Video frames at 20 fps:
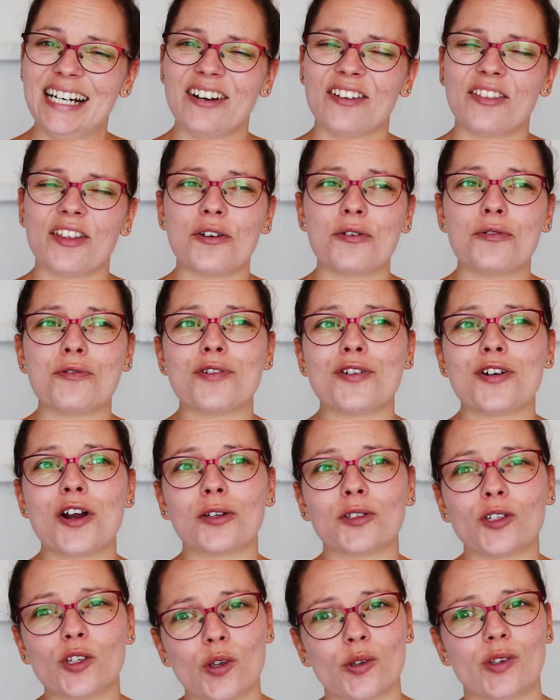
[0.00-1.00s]
They're
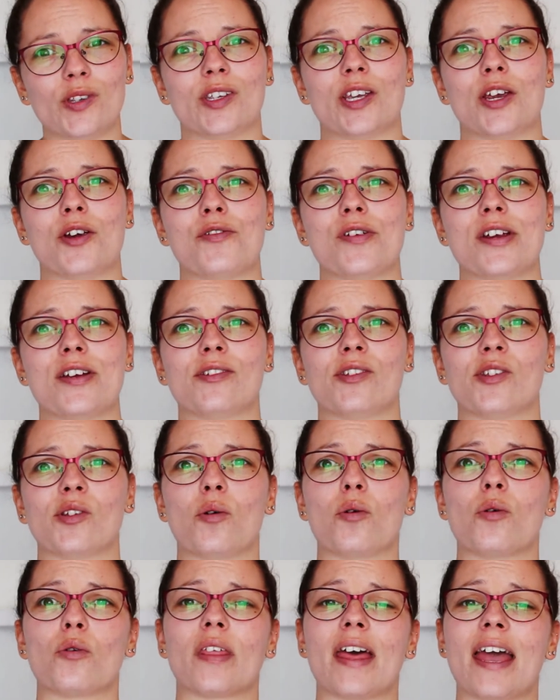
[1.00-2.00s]
not so serious,
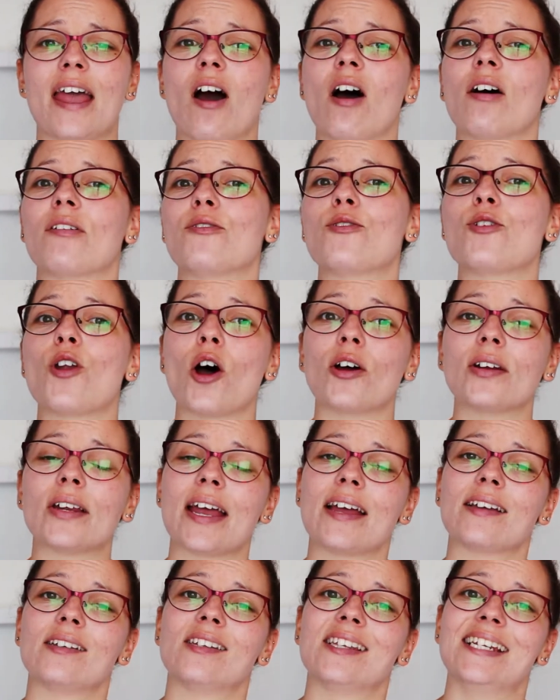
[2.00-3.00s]
or they are not
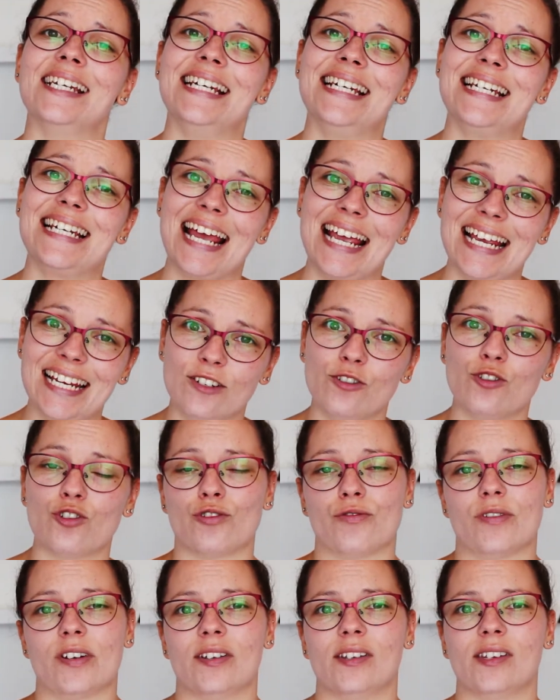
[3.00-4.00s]
as
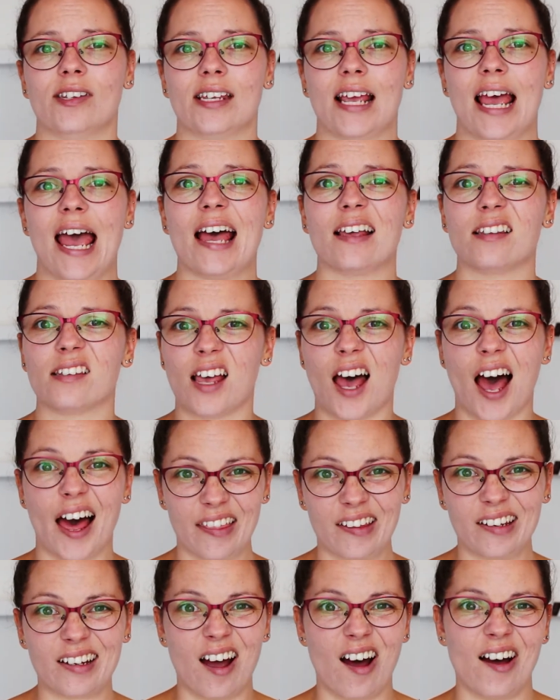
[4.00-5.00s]
dangerous as
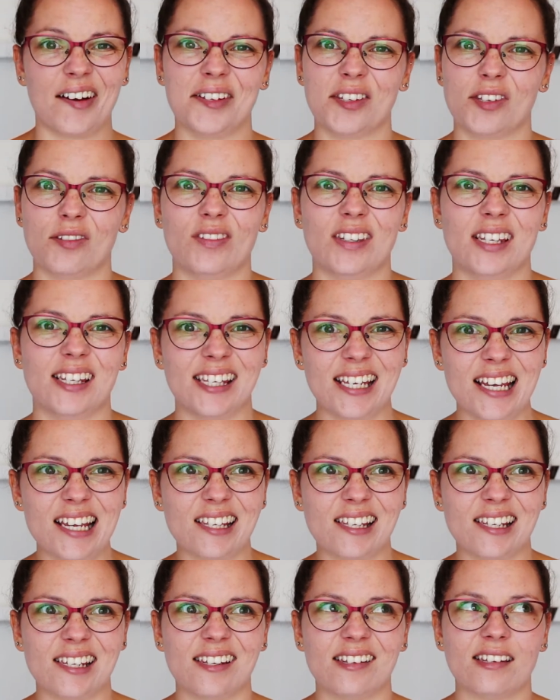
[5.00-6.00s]
other kinds of
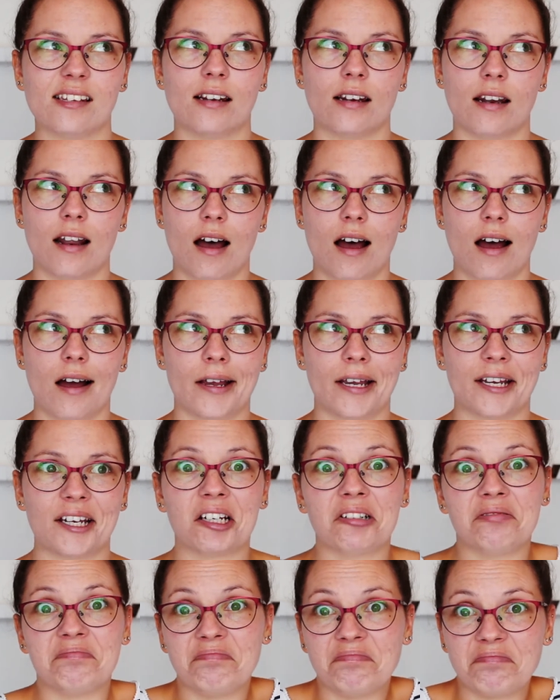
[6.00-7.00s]
diseases
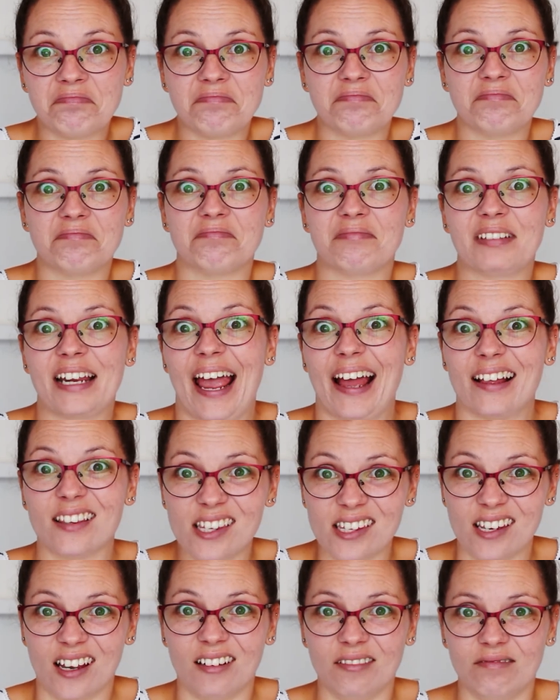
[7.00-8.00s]
like
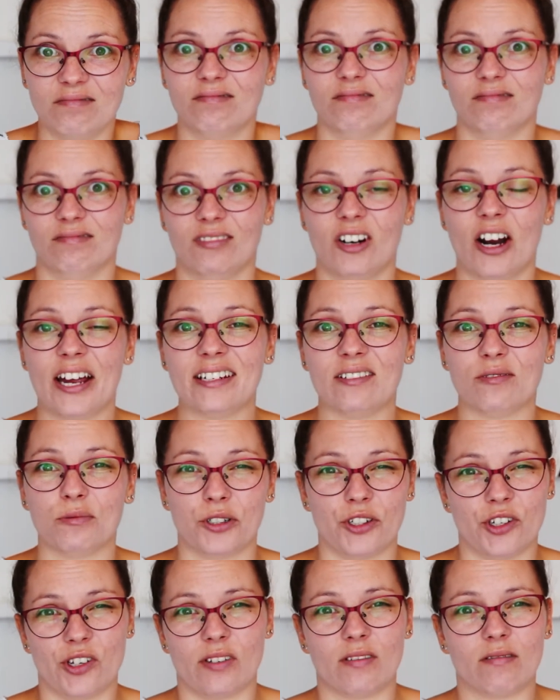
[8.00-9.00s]
cancer, right?
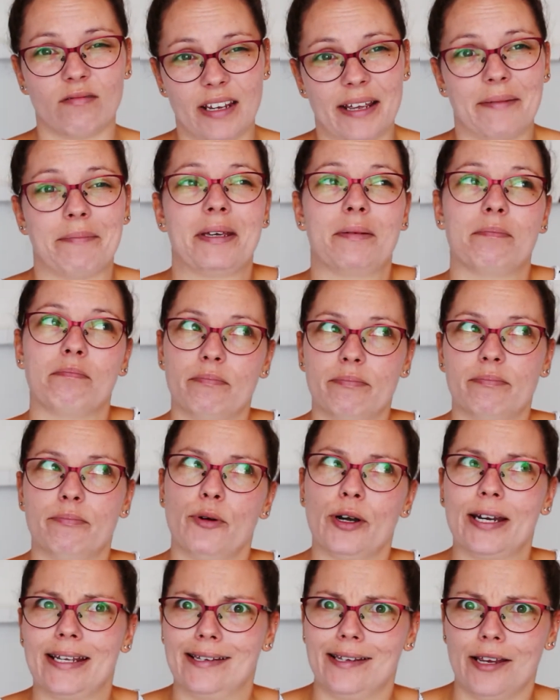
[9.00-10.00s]
Which can be
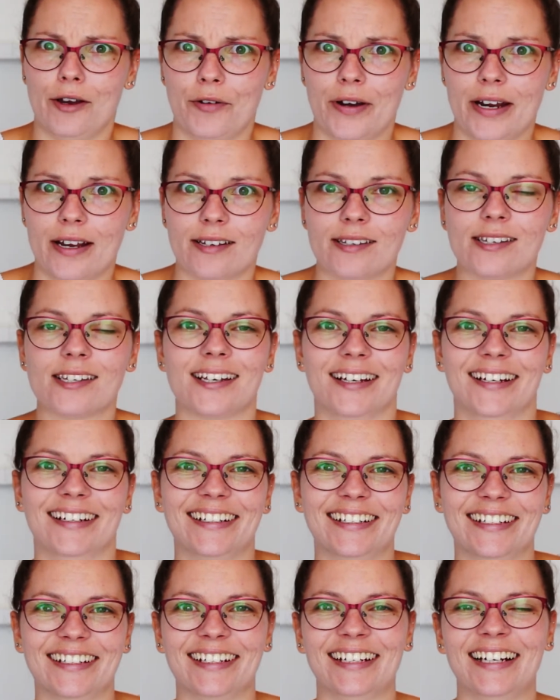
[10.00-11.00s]
pretty serious,
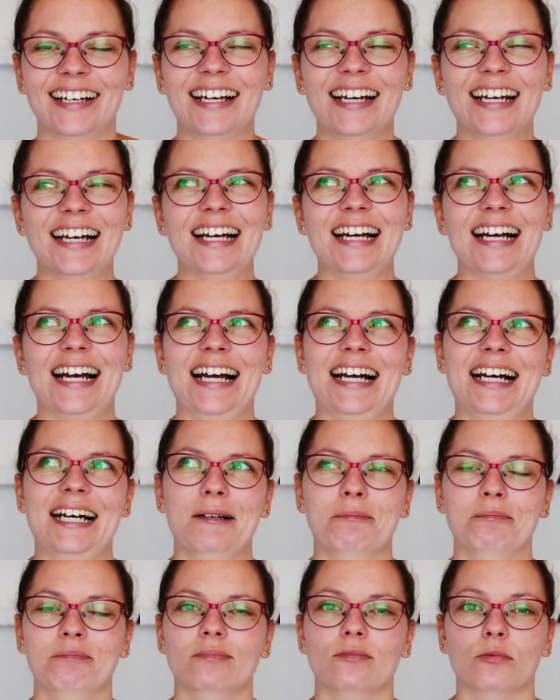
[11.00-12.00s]

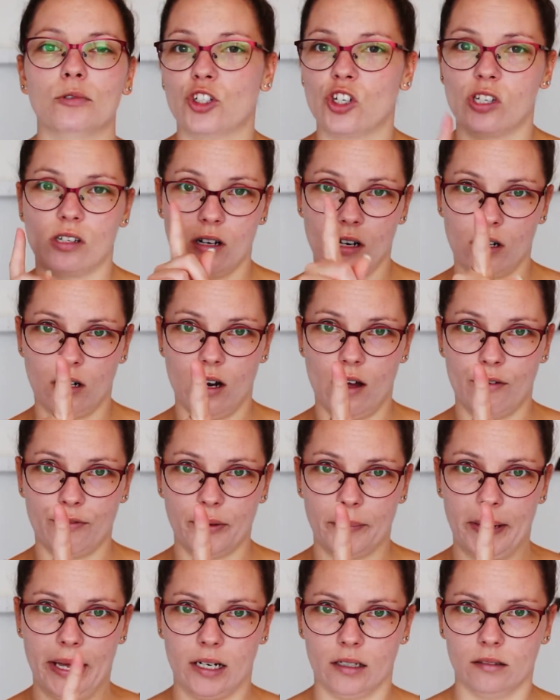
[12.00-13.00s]
which is not a
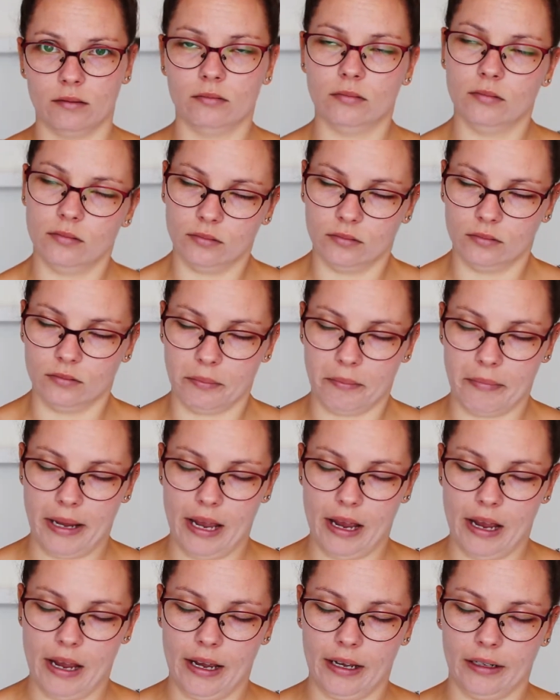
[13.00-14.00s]
laughing matter, may I
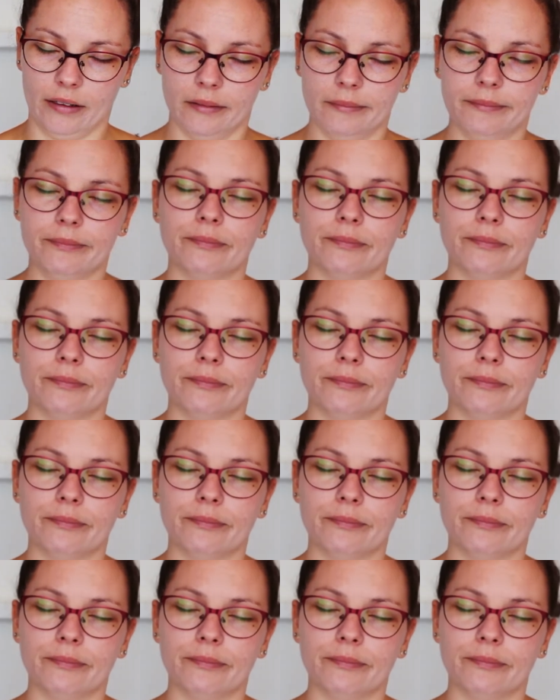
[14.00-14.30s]
add.